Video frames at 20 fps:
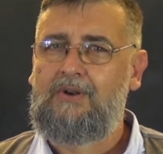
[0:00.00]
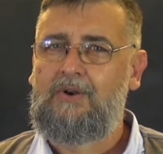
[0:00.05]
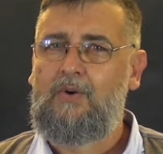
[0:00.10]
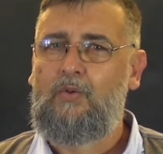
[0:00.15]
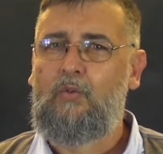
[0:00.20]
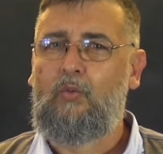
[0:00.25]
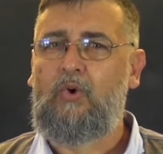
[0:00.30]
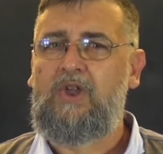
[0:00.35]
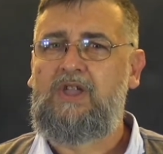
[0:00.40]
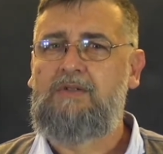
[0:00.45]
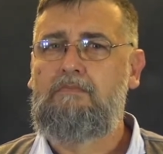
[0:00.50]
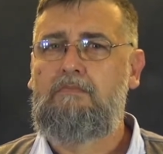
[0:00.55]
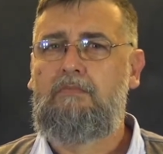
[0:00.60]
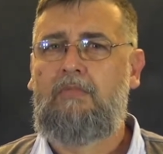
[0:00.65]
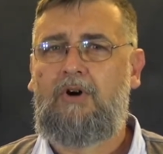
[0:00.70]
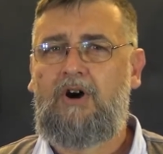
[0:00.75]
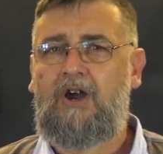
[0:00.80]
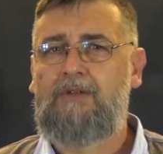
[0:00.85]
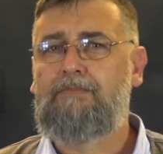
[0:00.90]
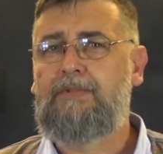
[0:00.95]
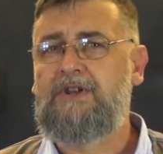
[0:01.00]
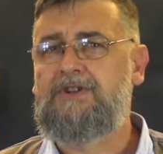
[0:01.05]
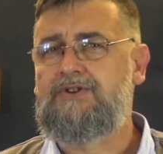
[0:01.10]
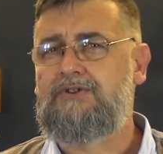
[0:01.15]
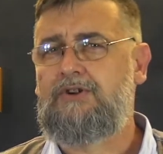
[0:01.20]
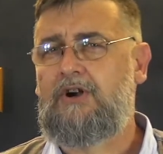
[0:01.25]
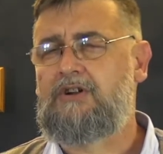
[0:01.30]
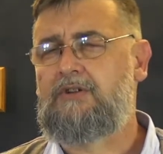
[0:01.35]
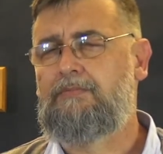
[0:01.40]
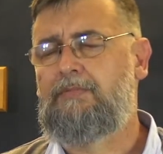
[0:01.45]
we might be
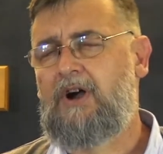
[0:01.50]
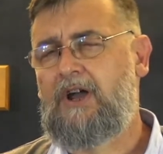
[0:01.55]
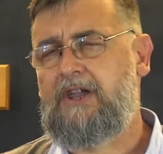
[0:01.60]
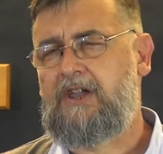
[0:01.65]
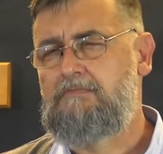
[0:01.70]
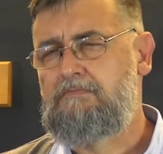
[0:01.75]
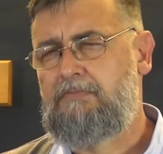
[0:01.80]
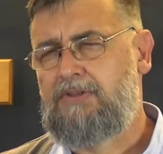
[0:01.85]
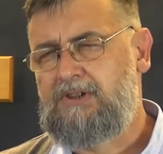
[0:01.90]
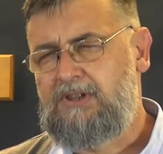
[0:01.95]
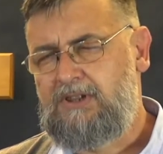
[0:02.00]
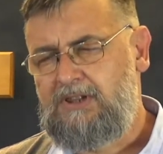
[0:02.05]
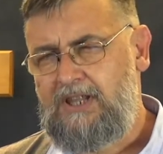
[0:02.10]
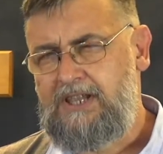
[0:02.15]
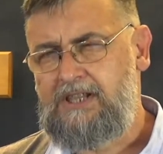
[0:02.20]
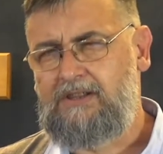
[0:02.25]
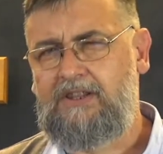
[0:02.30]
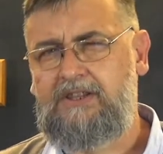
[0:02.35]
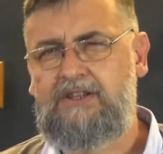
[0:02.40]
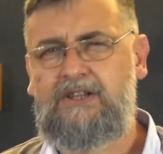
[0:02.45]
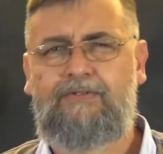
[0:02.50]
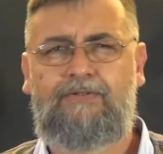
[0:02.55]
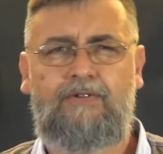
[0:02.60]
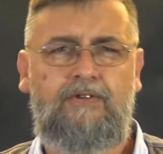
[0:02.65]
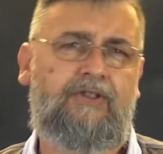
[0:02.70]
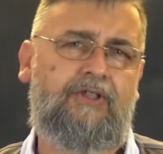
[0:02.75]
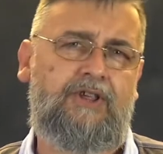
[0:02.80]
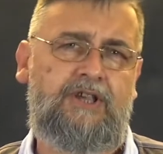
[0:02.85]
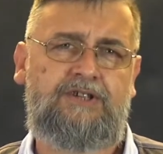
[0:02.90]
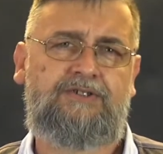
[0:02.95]
shocked by completely different
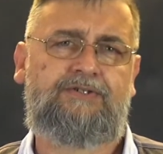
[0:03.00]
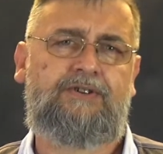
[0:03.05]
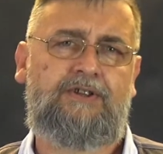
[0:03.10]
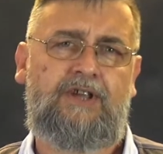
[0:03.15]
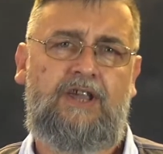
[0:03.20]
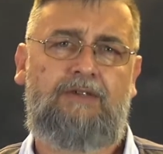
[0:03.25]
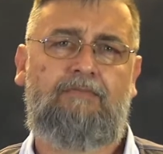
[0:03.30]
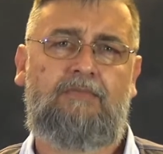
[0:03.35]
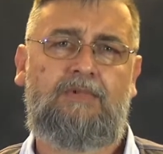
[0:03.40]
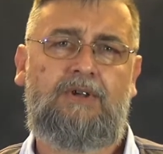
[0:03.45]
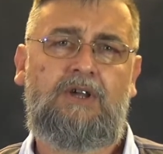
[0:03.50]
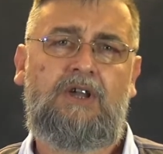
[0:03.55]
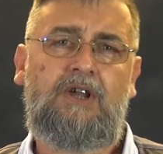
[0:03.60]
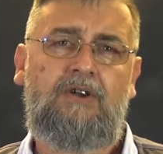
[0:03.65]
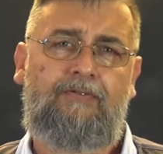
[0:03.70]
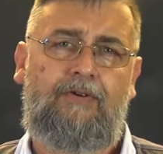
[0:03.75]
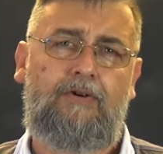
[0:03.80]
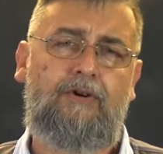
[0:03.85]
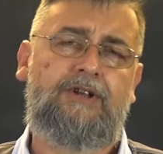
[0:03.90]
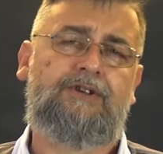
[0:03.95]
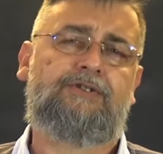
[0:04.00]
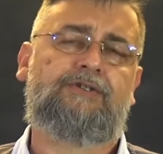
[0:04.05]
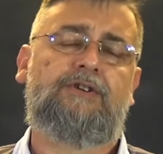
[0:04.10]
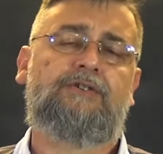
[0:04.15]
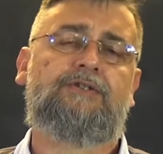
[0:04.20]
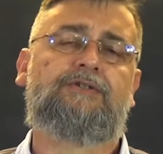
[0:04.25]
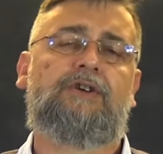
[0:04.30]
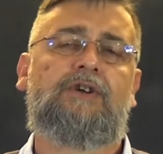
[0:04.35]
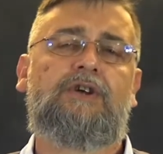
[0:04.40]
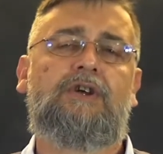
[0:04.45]
things to them. For
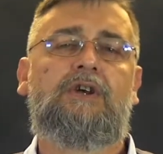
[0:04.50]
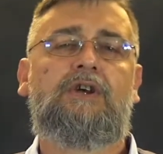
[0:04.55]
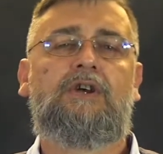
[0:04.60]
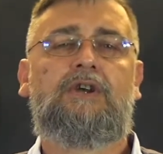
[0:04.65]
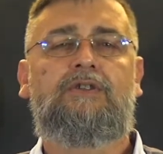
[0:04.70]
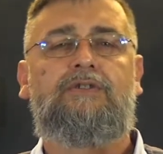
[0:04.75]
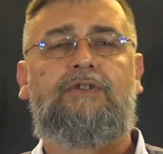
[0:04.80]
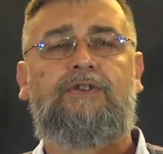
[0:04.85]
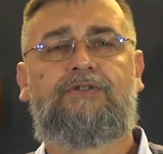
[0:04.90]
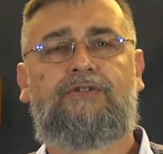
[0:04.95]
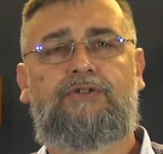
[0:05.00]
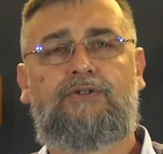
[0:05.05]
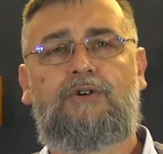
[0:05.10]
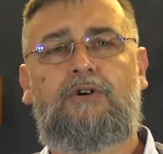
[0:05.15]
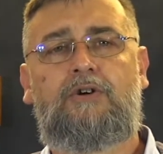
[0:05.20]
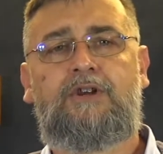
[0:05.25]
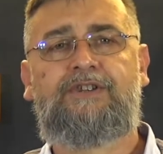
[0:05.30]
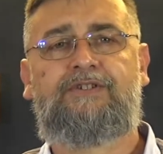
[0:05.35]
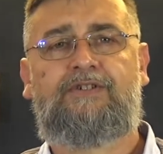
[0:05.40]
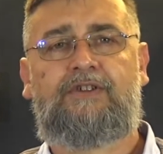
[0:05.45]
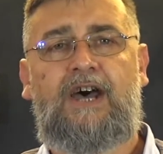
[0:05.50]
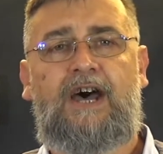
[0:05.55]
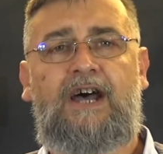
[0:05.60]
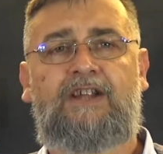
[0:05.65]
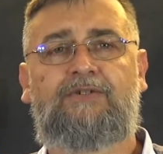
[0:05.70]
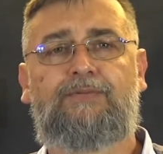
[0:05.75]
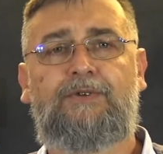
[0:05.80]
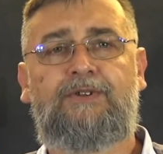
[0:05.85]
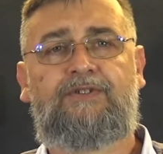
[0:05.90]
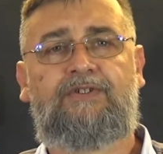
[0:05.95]
instance, the story
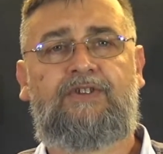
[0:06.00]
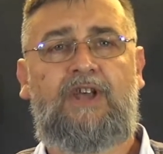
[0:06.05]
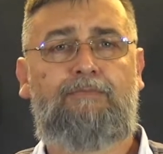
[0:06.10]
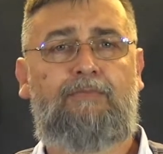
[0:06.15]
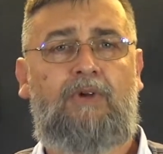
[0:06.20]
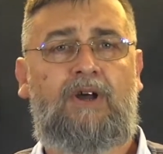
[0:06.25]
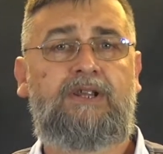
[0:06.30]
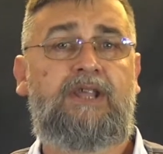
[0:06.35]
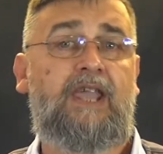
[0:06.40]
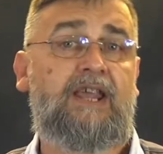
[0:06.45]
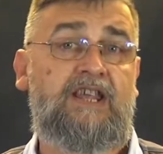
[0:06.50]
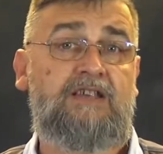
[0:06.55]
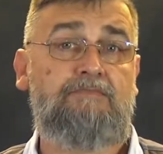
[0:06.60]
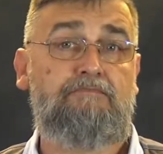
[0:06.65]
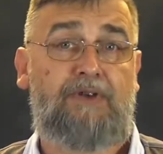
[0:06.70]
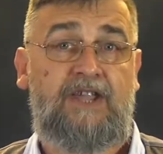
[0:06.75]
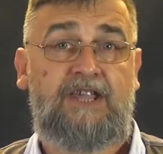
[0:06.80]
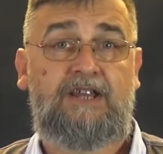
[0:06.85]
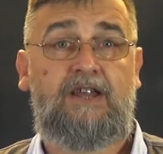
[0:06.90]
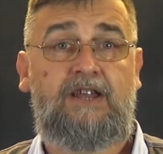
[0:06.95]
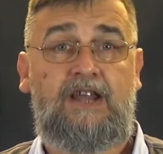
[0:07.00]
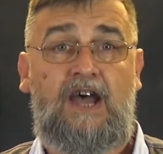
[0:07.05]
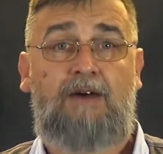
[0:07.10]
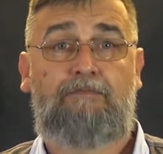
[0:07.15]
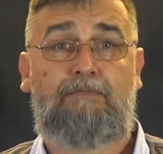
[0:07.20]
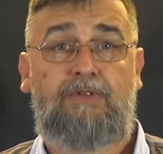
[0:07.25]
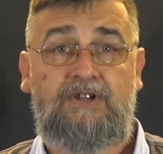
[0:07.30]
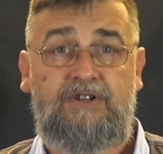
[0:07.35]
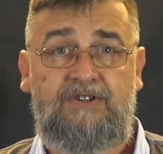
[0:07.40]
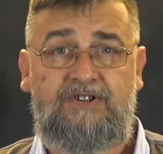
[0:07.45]
starts with someone getting beaten
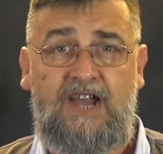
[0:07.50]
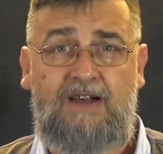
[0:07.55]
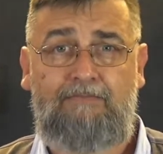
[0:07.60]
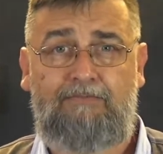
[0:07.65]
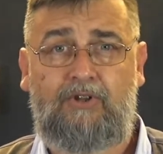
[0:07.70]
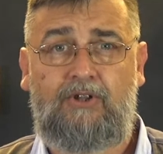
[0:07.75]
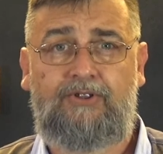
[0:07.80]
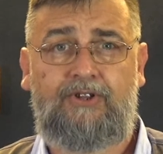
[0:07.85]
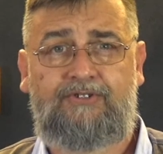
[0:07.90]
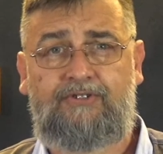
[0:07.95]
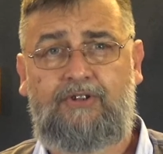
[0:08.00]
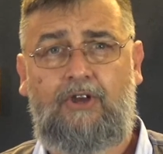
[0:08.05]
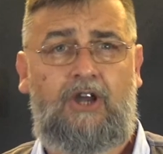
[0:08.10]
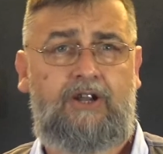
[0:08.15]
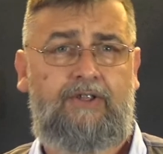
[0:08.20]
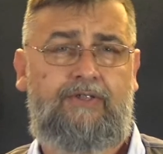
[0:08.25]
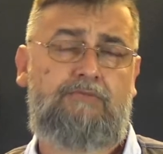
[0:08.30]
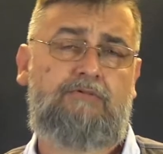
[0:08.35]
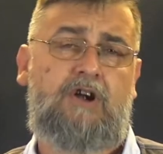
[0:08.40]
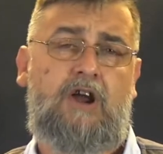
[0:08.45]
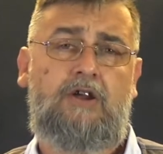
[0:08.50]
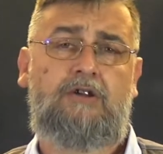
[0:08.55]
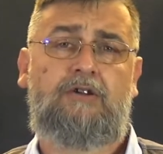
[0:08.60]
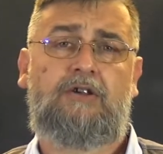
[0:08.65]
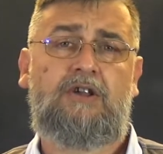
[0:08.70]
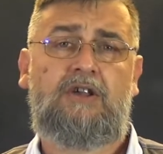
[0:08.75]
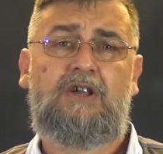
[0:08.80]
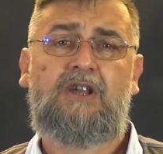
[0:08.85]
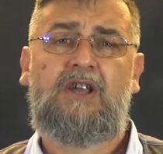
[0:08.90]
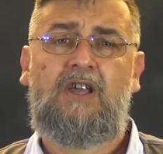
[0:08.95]
up and dumped on the side of the road.
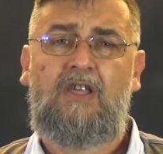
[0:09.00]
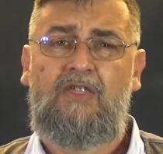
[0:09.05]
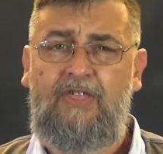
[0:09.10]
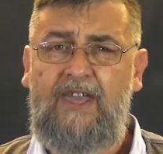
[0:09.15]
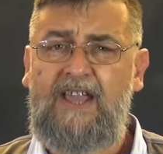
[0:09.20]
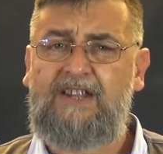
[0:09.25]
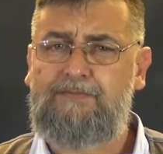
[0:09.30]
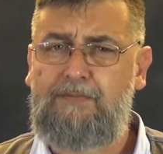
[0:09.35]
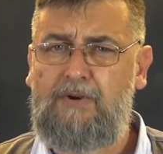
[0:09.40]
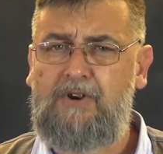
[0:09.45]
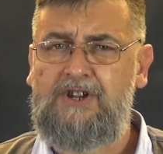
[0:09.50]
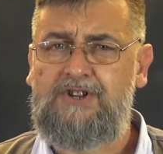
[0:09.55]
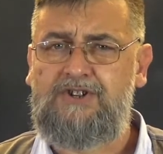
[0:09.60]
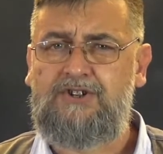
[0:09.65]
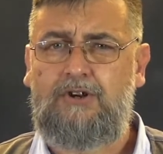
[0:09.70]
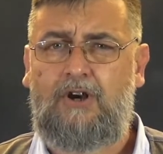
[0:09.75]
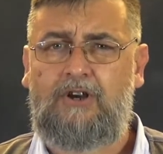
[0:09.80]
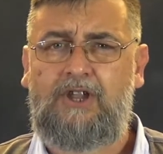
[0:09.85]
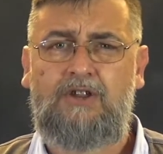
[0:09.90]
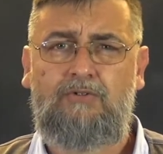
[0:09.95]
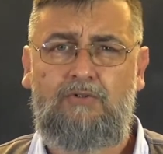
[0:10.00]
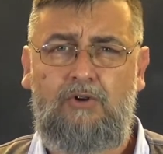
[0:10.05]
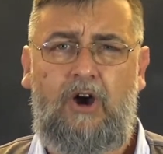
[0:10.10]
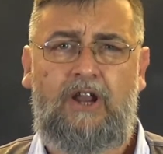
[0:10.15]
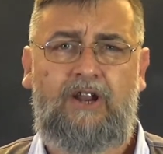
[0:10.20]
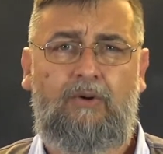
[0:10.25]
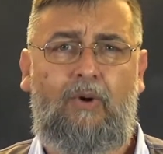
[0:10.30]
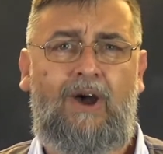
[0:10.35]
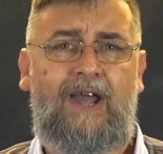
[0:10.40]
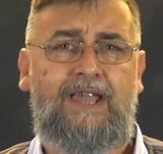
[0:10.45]
That's pretty shocking right
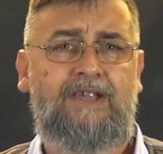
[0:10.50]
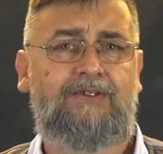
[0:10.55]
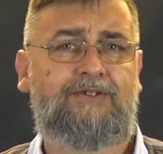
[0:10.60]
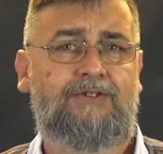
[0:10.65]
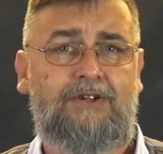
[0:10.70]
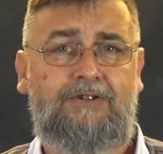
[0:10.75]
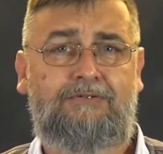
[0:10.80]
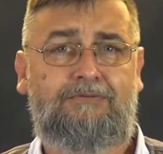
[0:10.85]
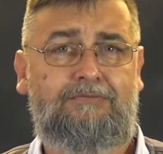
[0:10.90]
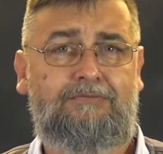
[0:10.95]
away, isn't it?